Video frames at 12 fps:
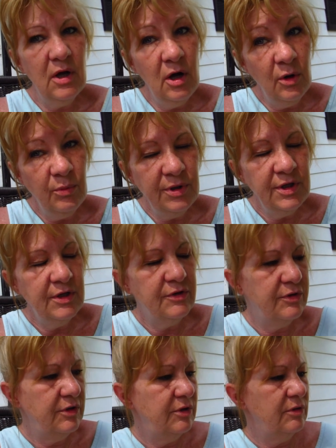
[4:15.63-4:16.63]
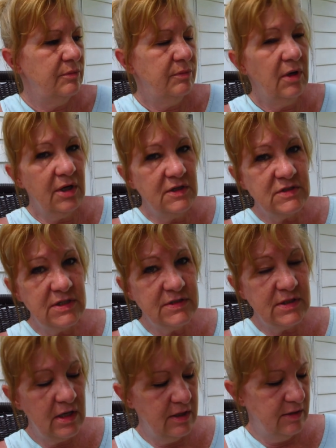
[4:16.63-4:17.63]
I'll read it to you because I
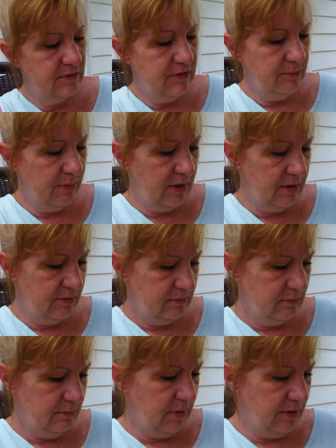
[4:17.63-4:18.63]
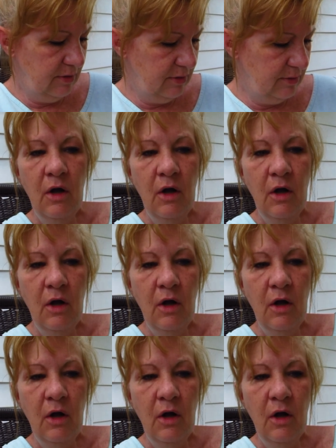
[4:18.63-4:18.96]
sent it to my mother.